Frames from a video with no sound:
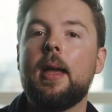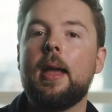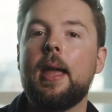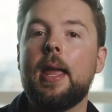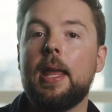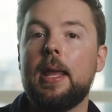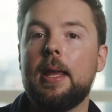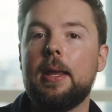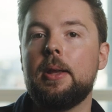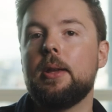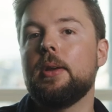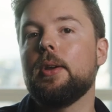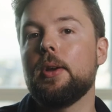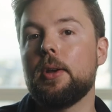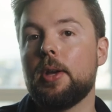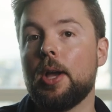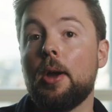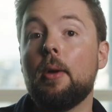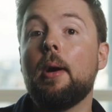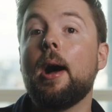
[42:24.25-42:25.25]
He
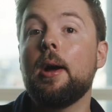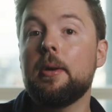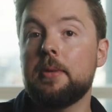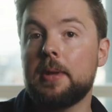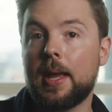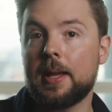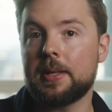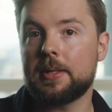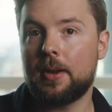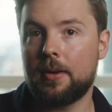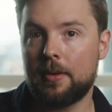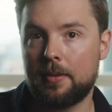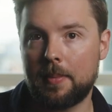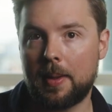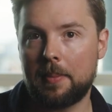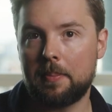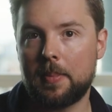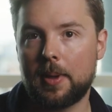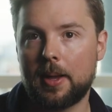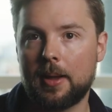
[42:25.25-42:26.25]
could go, Oh, yes, I
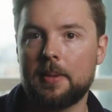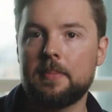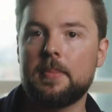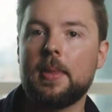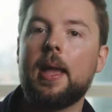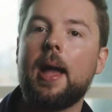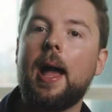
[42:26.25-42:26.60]
remember,